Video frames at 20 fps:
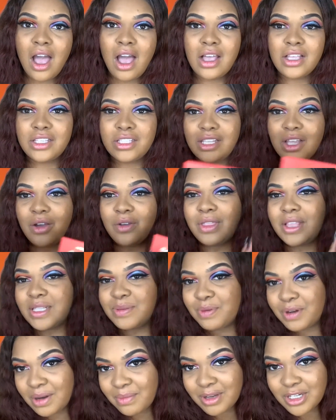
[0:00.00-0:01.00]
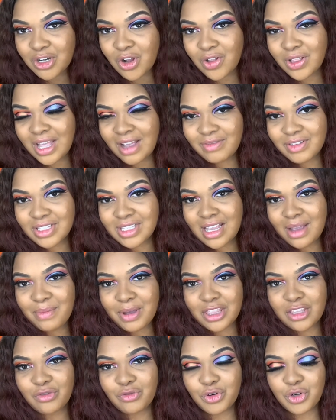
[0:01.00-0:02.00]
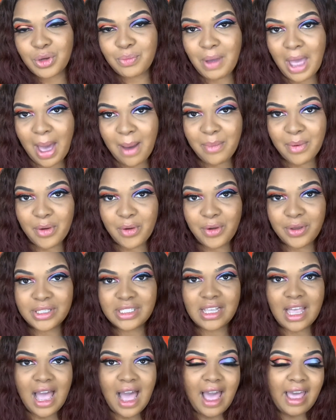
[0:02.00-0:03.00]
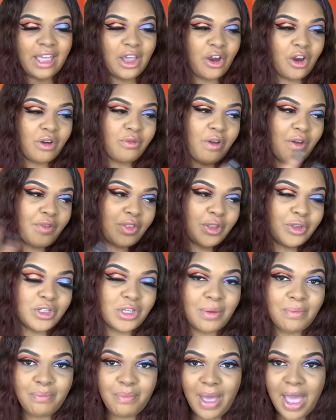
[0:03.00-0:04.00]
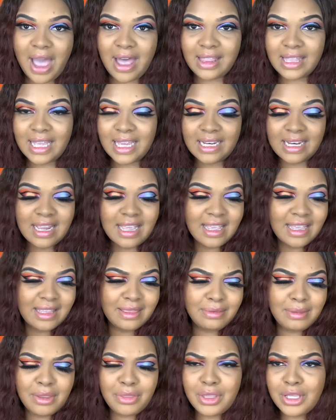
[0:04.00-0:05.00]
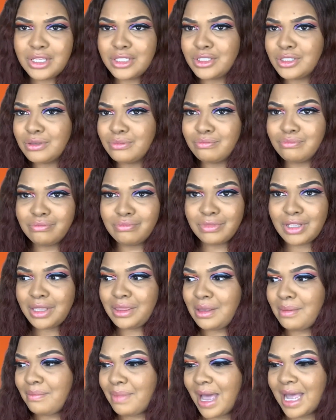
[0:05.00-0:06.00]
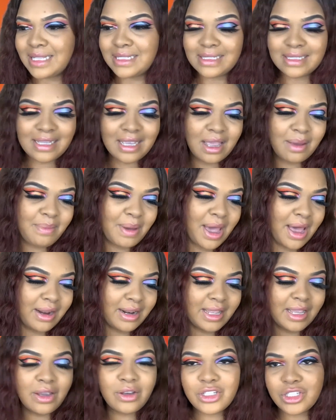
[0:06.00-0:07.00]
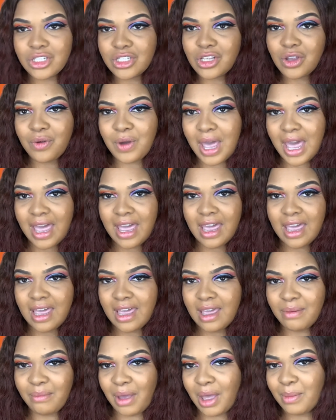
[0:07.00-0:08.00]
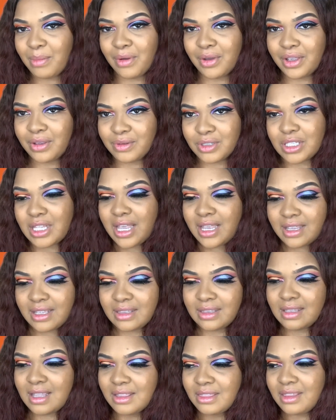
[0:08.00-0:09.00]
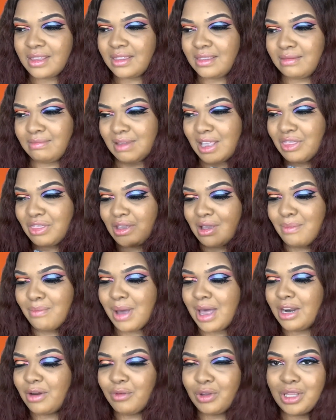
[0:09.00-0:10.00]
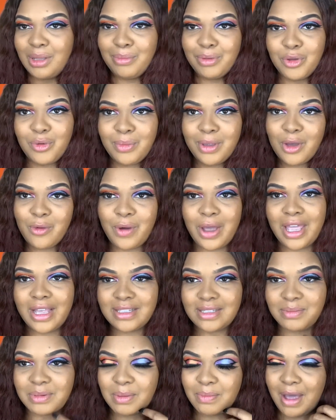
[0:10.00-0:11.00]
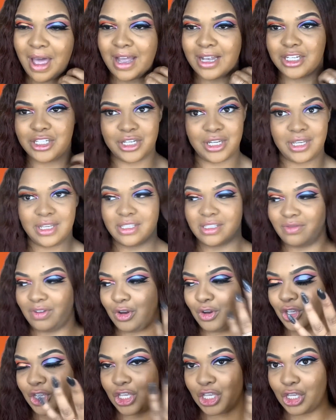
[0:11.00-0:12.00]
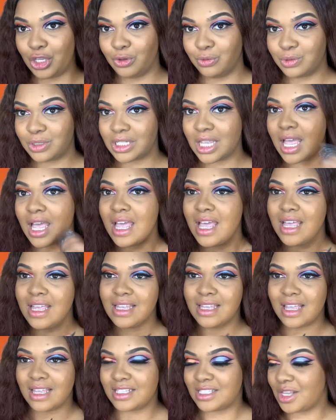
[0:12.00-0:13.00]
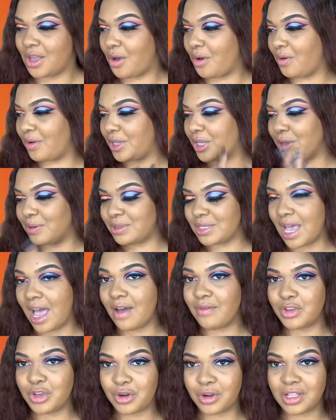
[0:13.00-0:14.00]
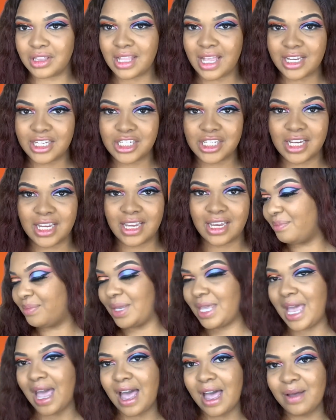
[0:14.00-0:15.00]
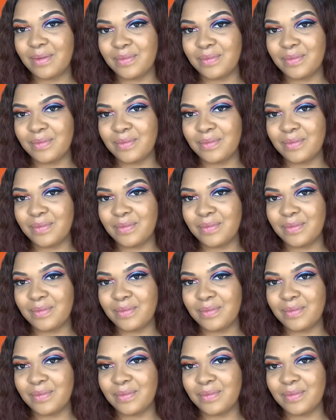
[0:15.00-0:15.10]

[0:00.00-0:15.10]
So that's pretty much all I have to say about the Fruity Pebbles I Heart Revolution palette. Nothing bad to say about it. It was just okay in my book. It was like nothing about it really blew me away except the packaging. It's very cute. So cute to have in your collection. But yeah,